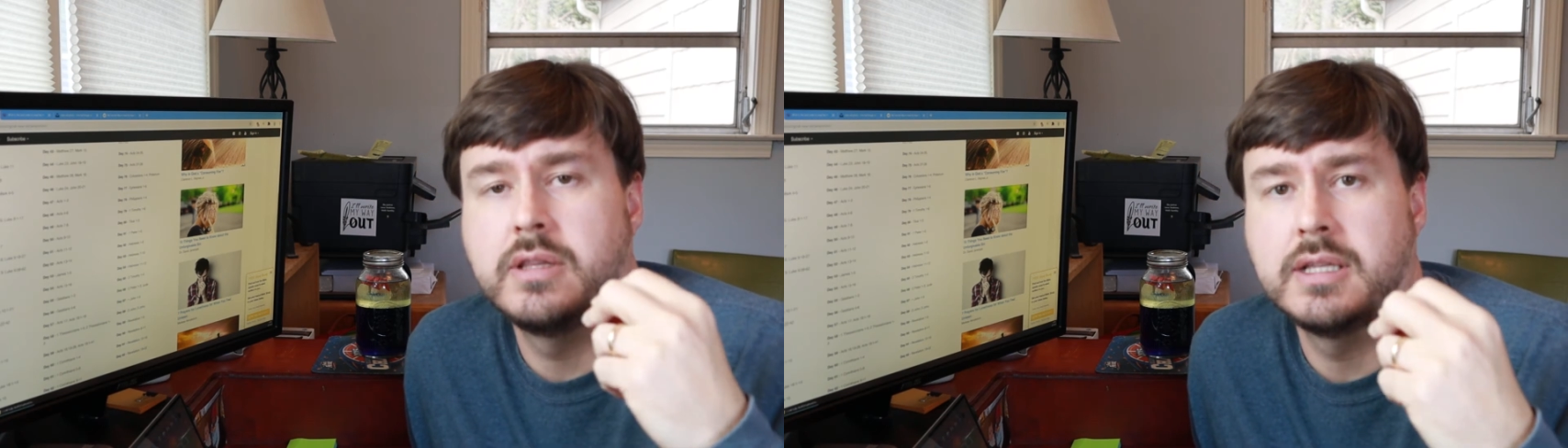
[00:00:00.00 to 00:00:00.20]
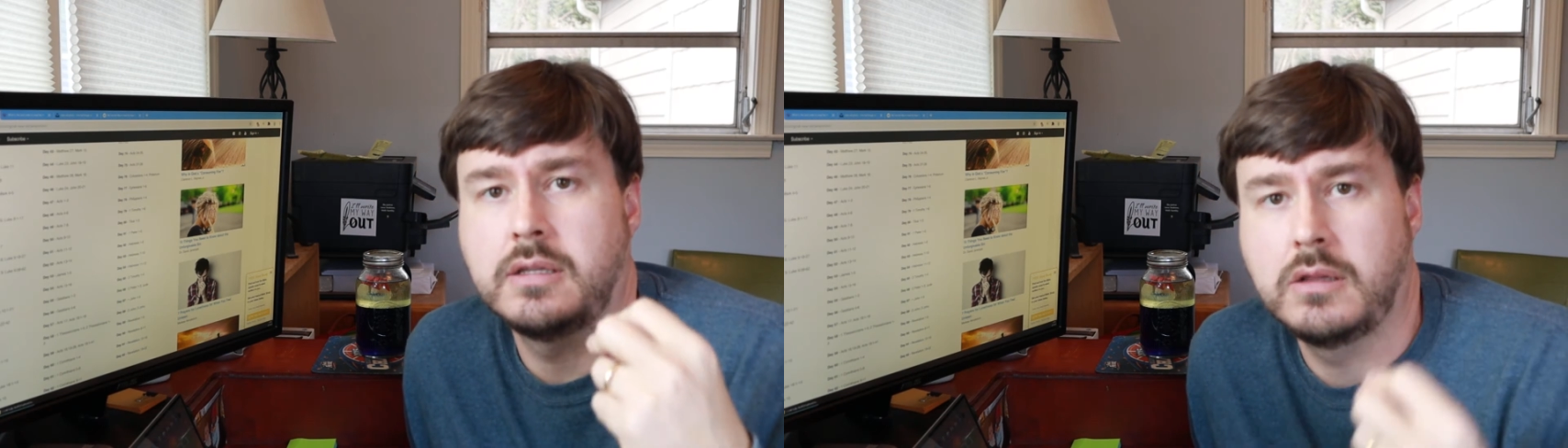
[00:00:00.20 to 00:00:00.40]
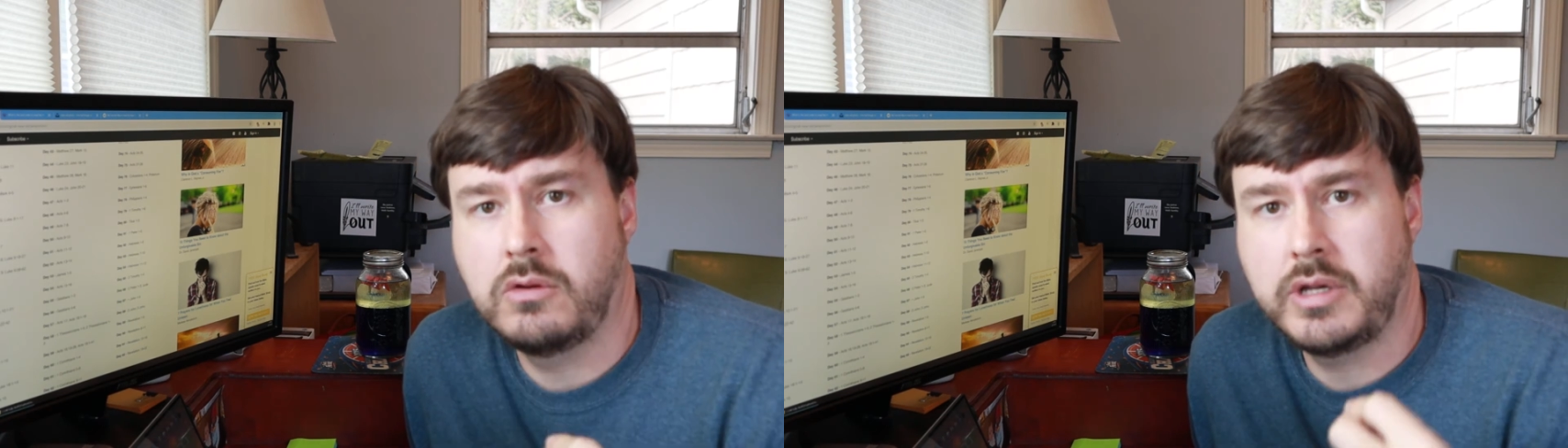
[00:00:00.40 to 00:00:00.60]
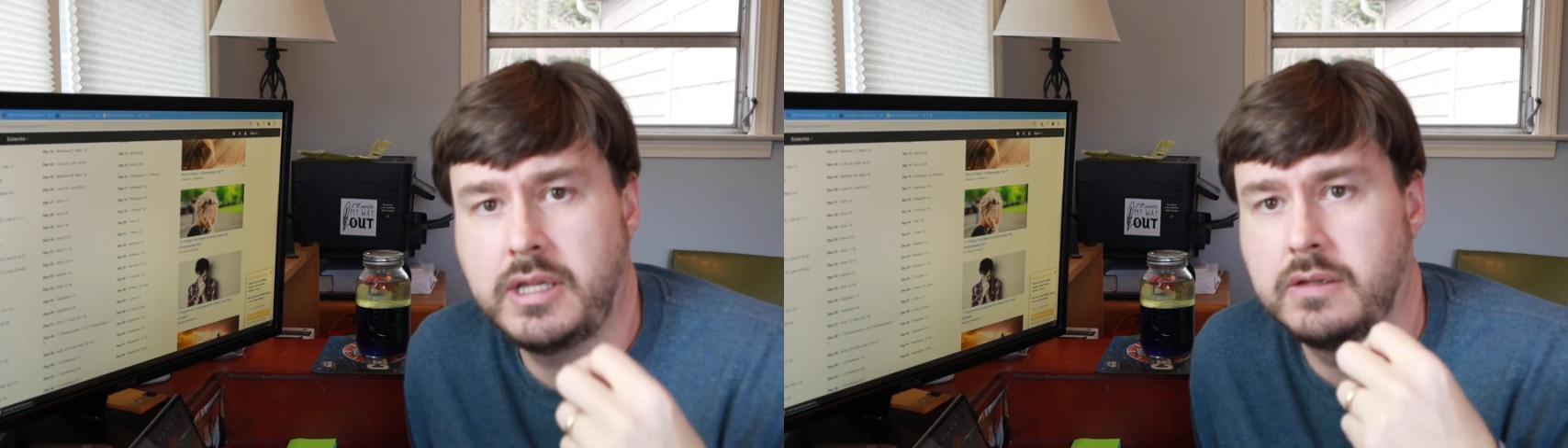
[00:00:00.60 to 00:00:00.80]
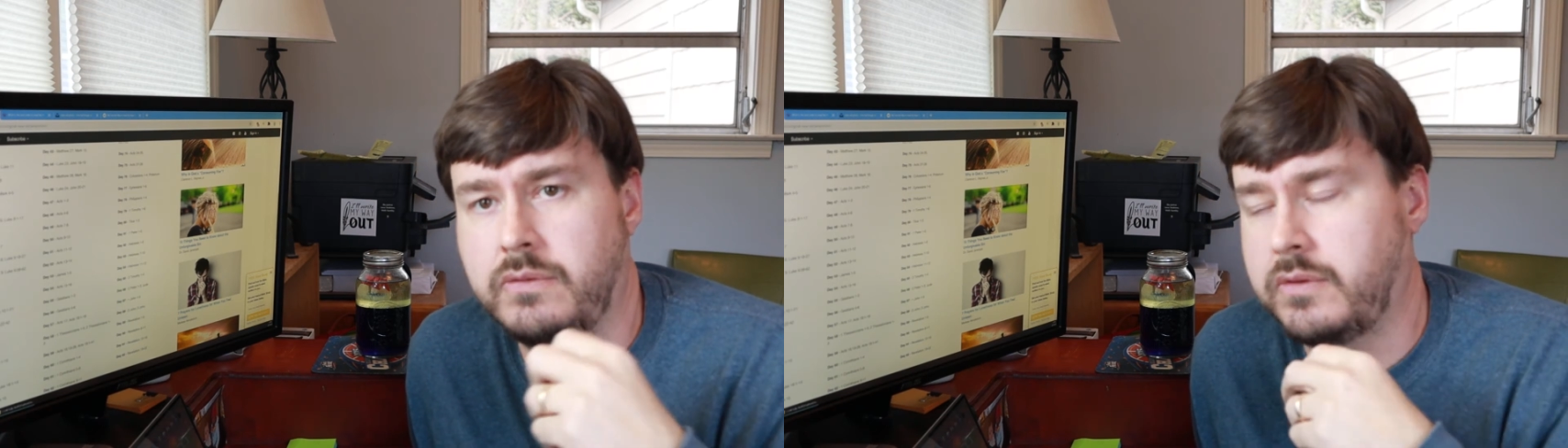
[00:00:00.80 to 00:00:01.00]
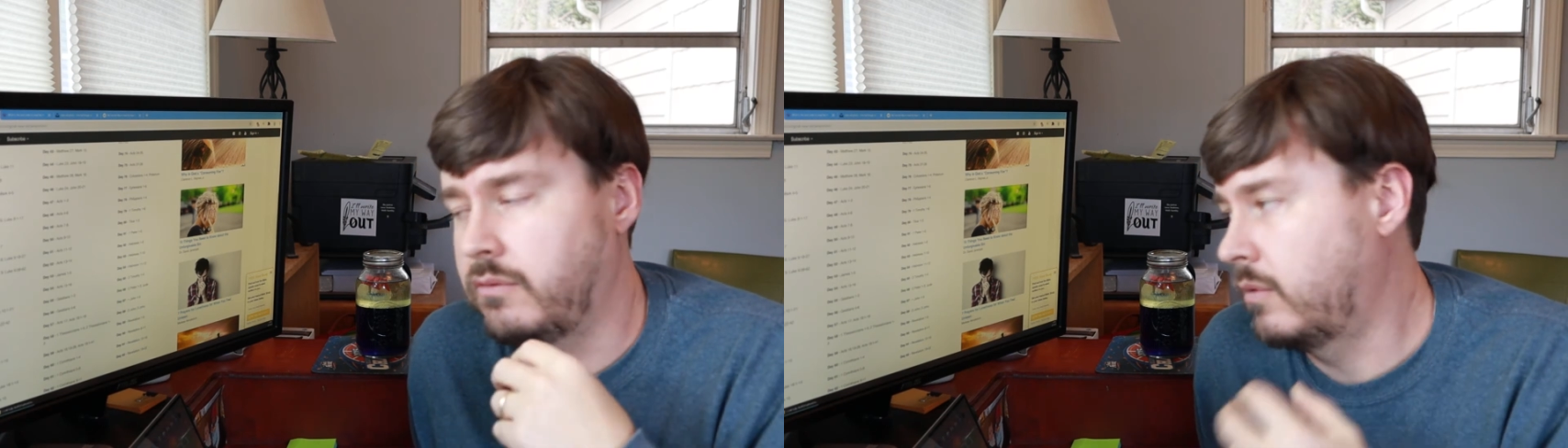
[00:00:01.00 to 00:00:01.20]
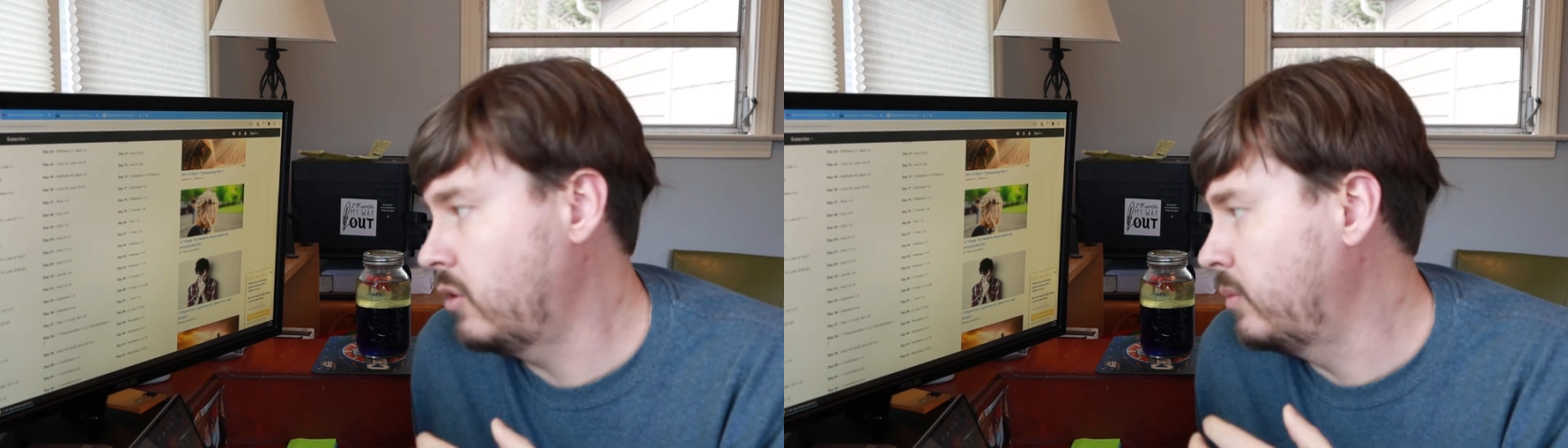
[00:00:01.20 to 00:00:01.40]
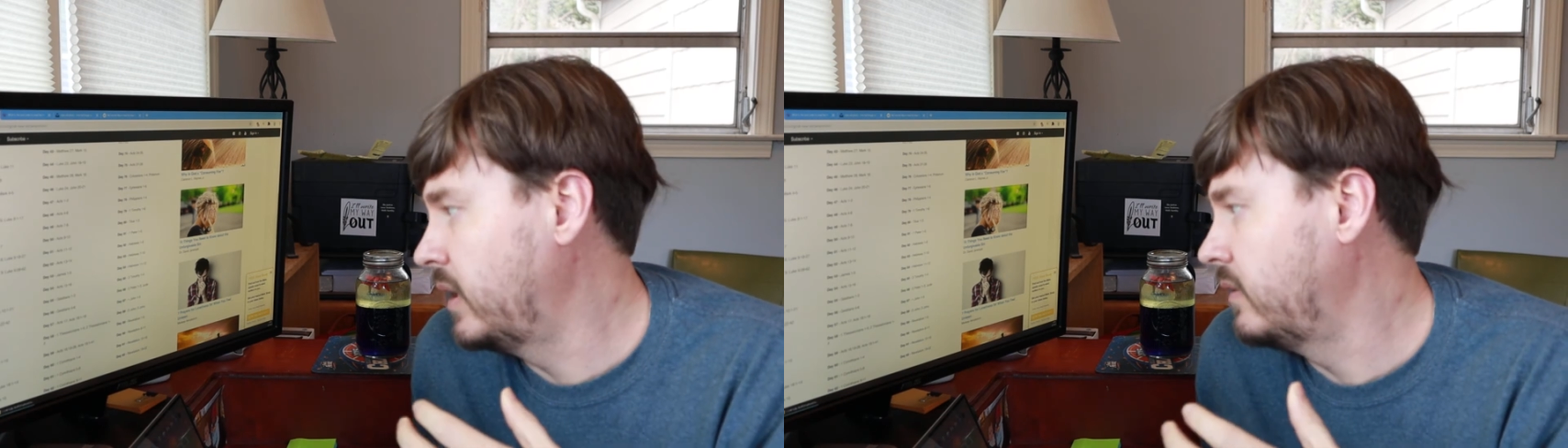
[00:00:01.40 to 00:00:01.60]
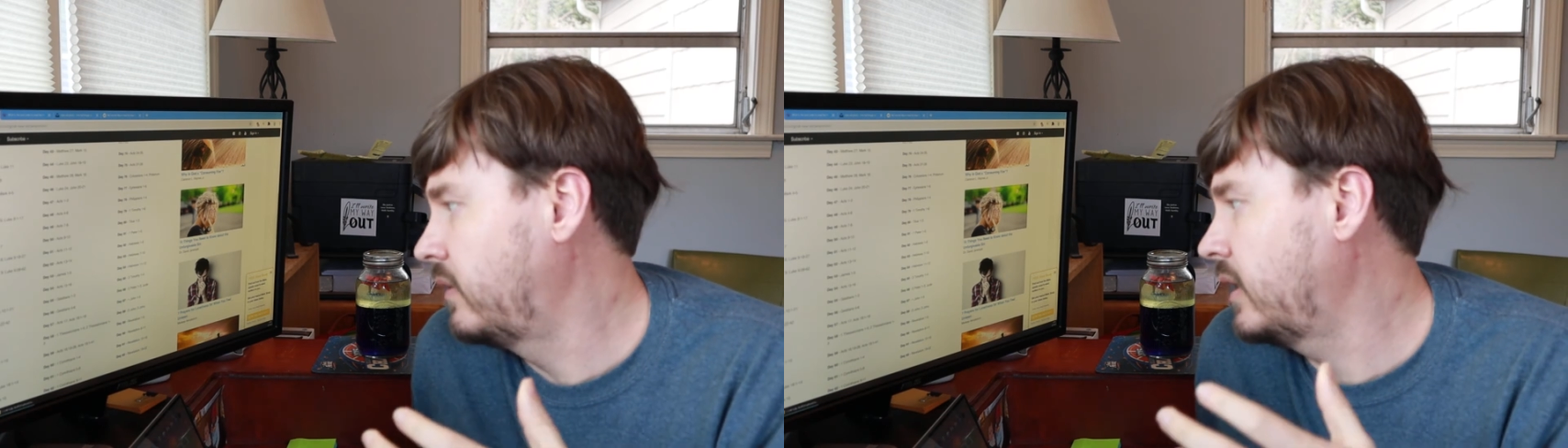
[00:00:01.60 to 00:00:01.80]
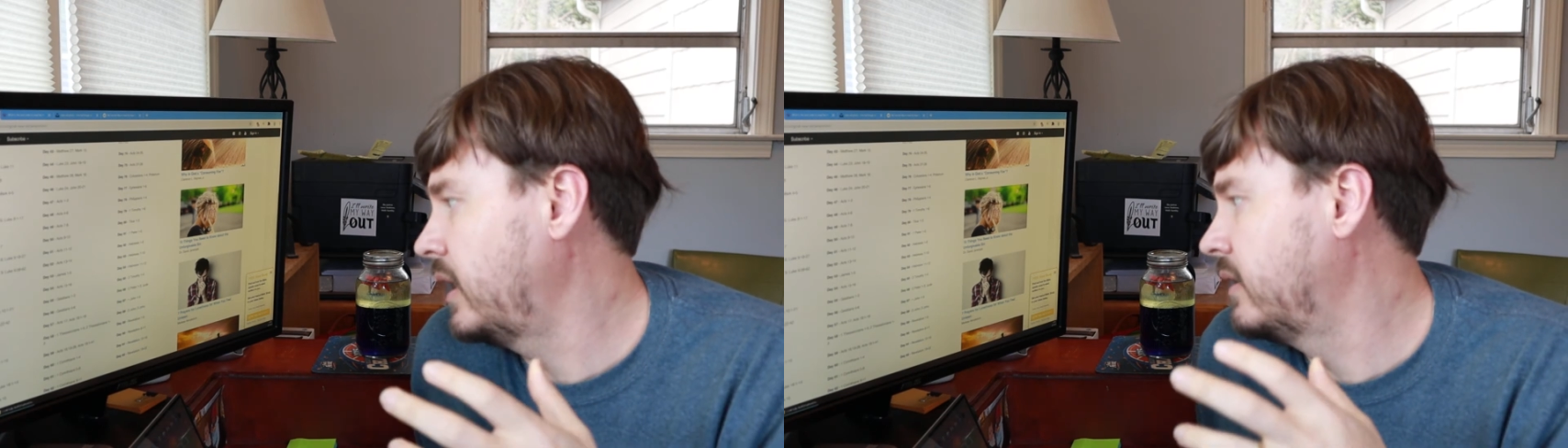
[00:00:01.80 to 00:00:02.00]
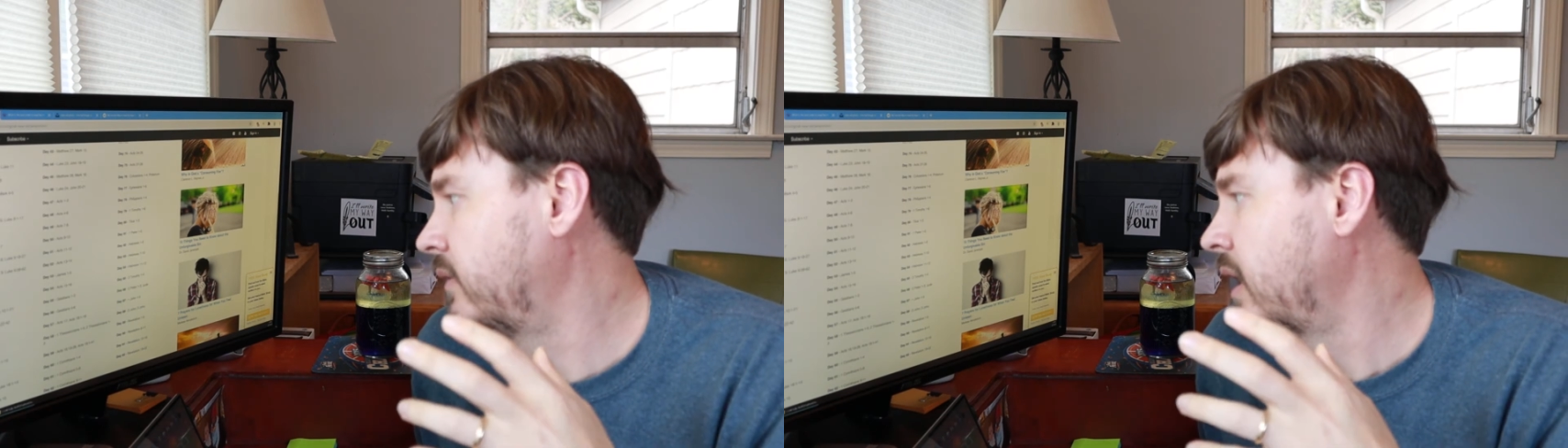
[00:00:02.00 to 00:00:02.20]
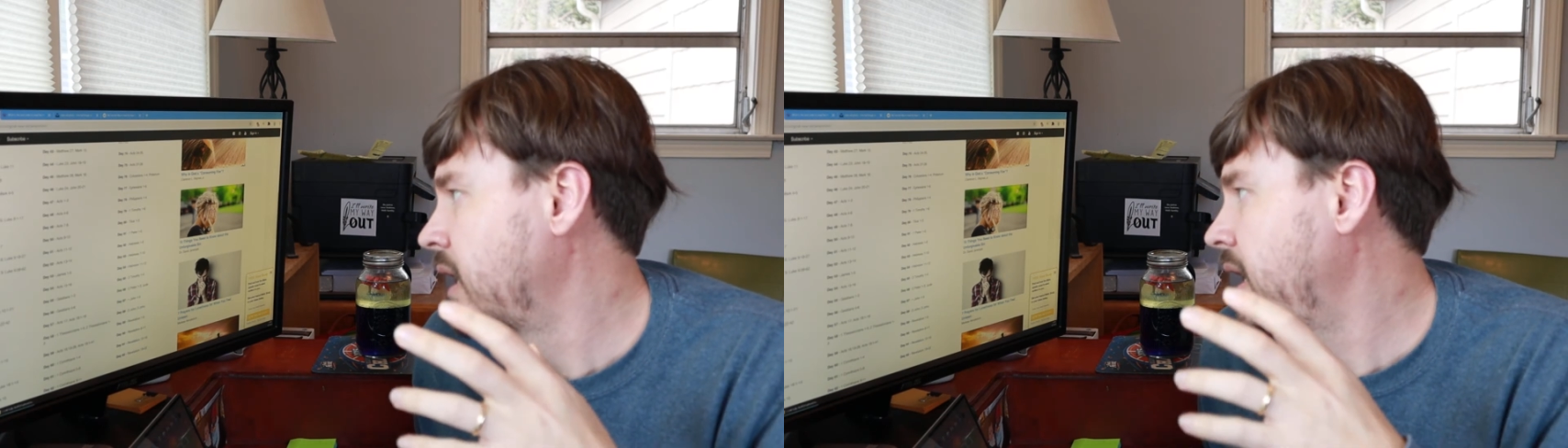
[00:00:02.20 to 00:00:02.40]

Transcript: Thessalonians and Romans kind of